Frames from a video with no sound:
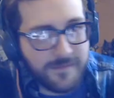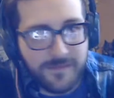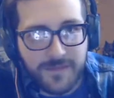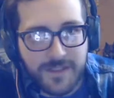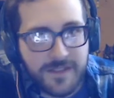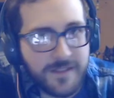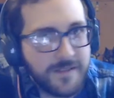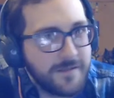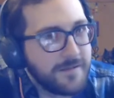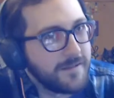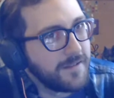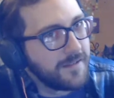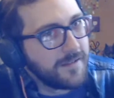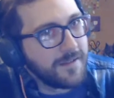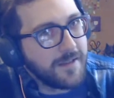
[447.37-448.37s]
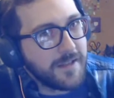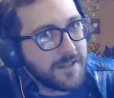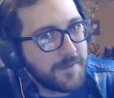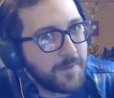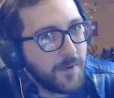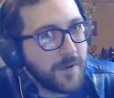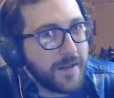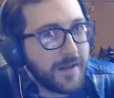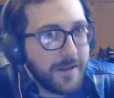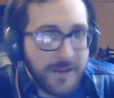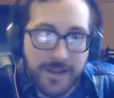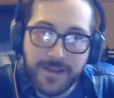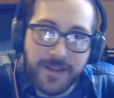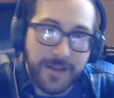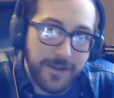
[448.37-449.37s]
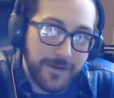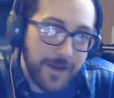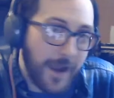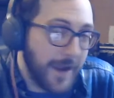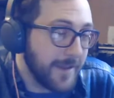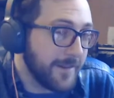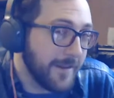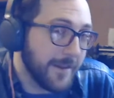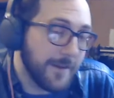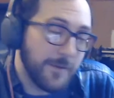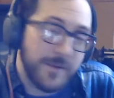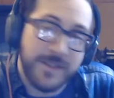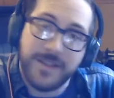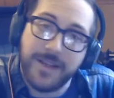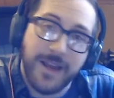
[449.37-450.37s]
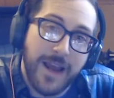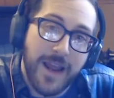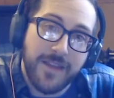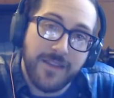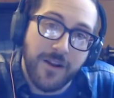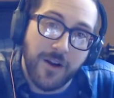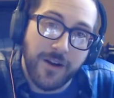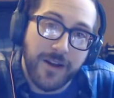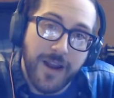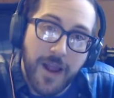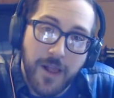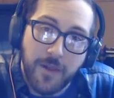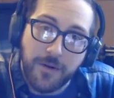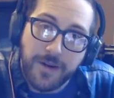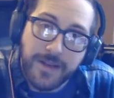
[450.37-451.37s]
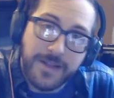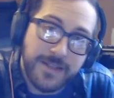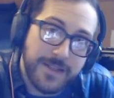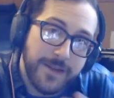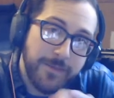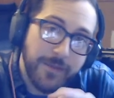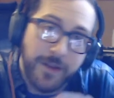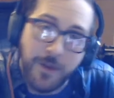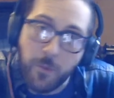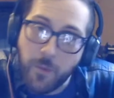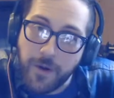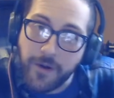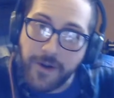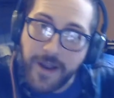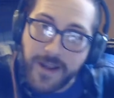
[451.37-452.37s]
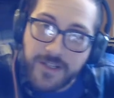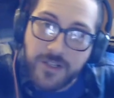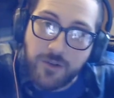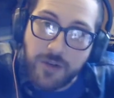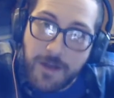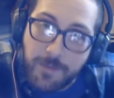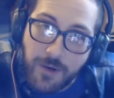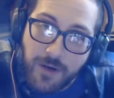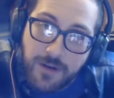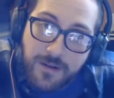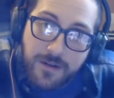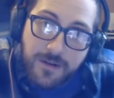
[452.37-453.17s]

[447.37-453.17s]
This is getting spooky. I think it was the guy at the art gallery. He seemed like a weird-ass creeper.